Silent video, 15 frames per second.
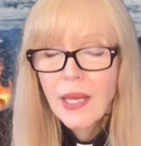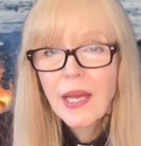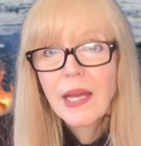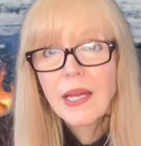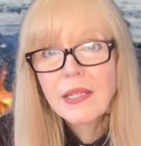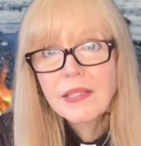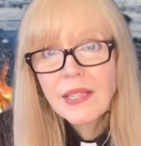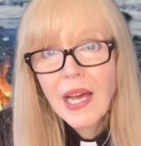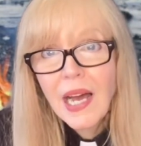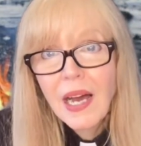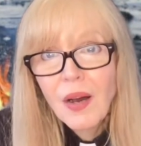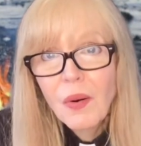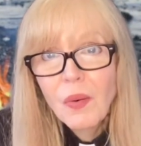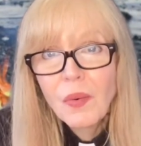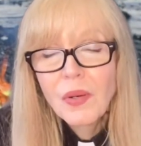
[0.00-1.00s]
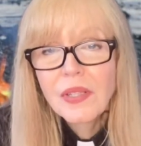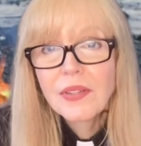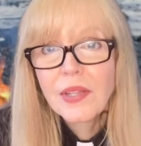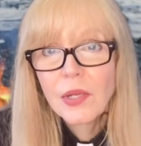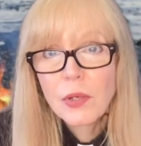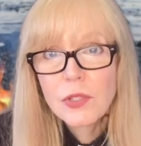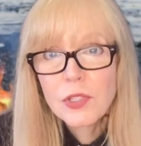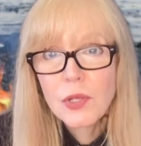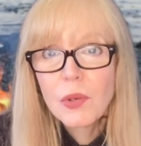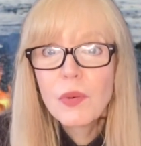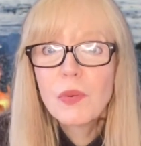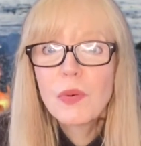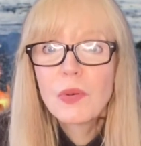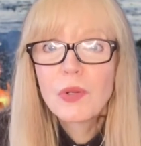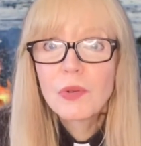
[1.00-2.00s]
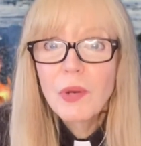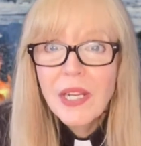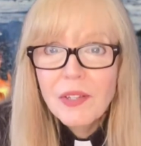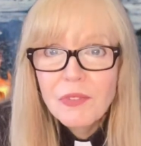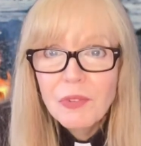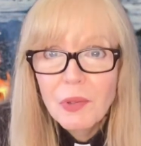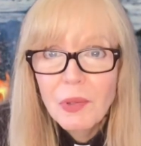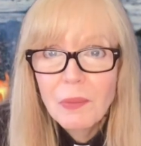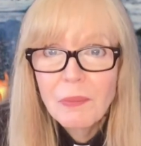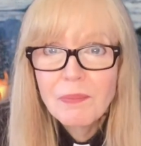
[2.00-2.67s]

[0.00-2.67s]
And now they are so grateful.